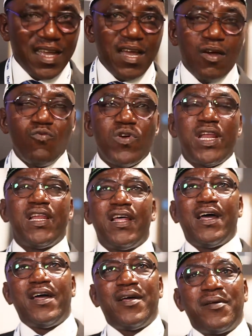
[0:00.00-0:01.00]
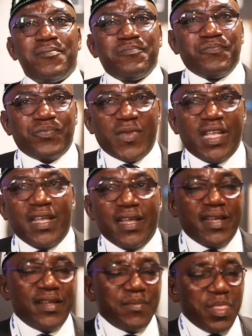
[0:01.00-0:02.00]
Well, um,
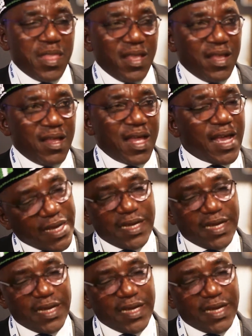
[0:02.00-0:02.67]
again,